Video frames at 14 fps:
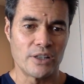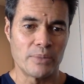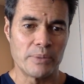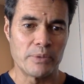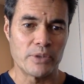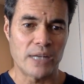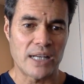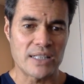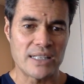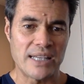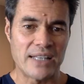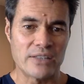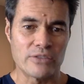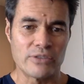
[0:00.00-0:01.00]
people could
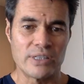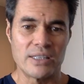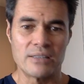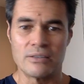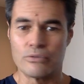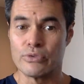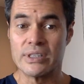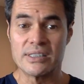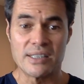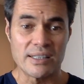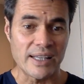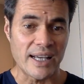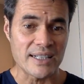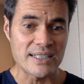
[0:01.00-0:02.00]
actually enter in and the reason
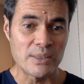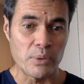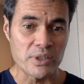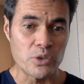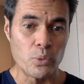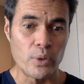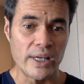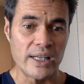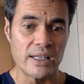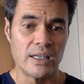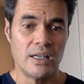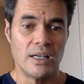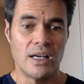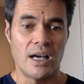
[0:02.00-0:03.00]
that they actually want to
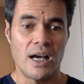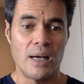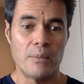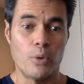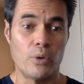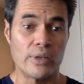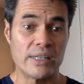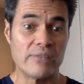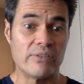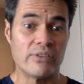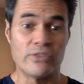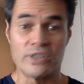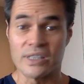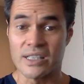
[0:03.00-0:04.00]
win, or
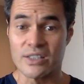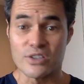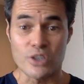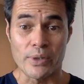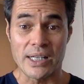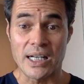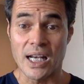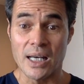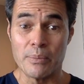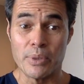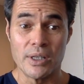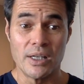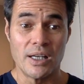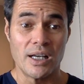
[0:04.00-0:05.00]
even for the kids sewing
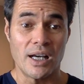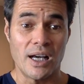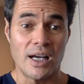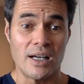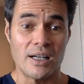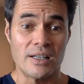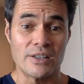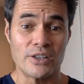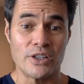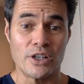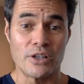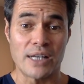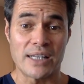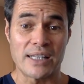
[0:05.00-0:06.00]
club,
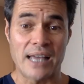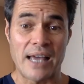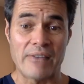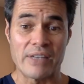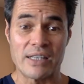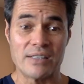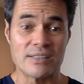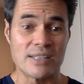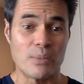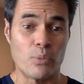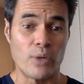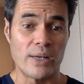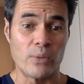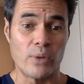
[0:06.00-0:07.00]
like having it in
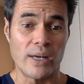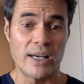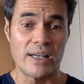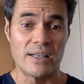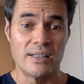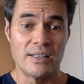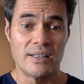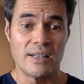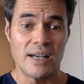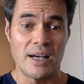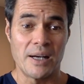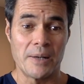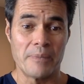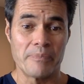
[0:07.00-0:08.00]
some way where
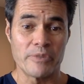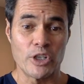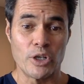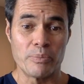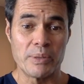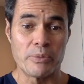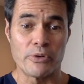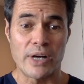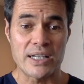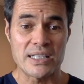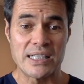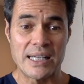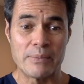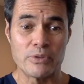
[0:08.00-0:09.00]
people are
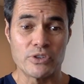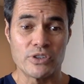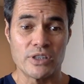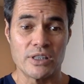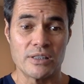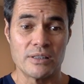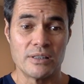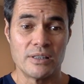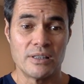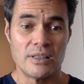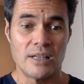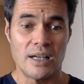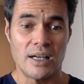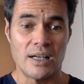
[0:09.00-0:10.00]
actually able to
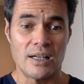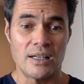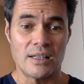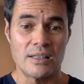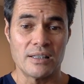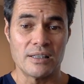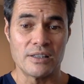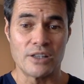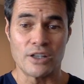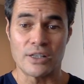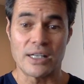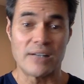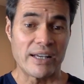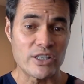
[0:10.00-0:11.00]

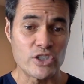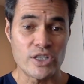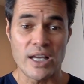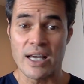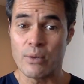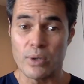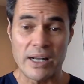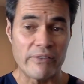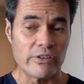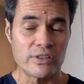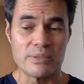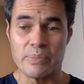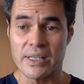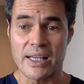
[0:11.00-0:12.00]
kind of like share whatever
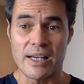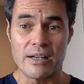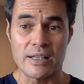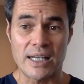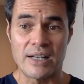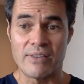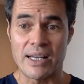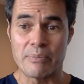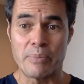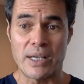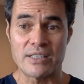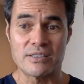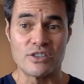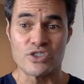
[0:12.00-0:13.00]
is their kind of like
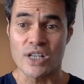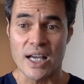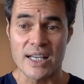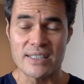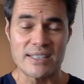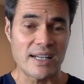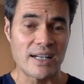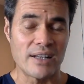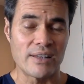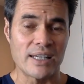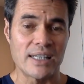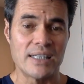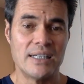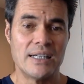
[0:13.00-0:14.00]
best designs, that kind of
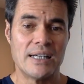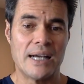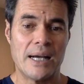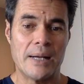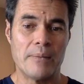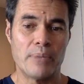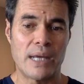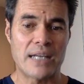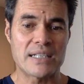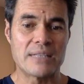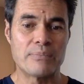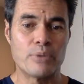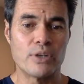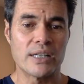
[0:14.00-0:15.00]
thing, by
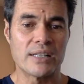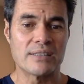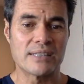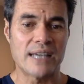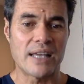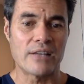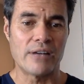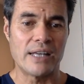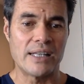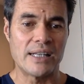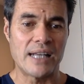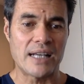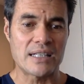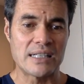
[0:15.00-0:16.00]
actually putting it together and
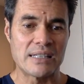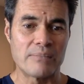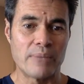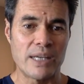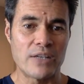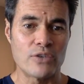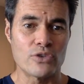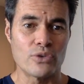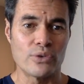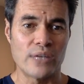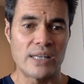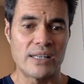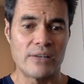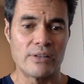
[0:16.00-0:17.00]
then actually making sure
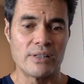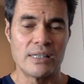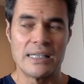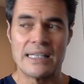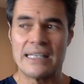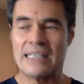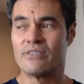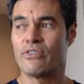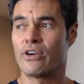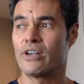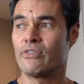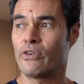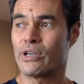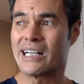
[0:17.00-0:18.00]
that there is
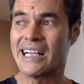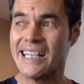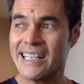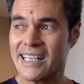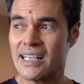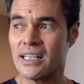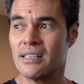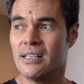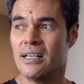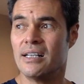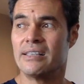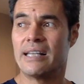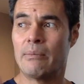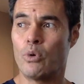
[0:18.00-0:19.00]
very, very clear,
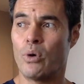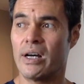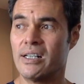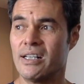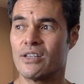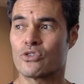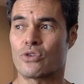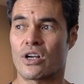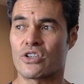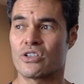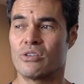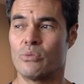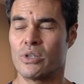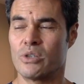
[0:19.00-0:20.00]
number one,
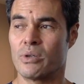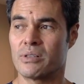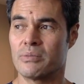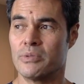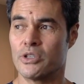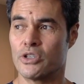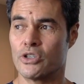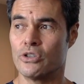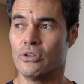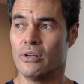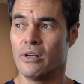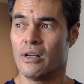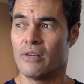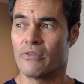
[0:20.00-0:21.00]
instruction on what you want them to
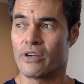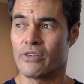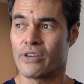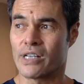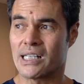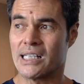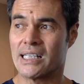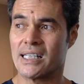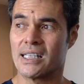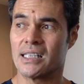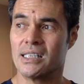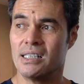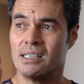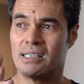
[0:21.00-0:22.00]
do, very, very
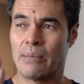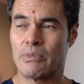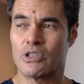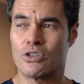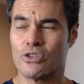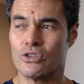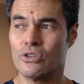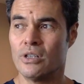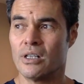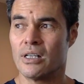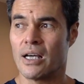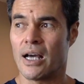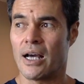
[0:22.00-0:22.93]
clear, number two,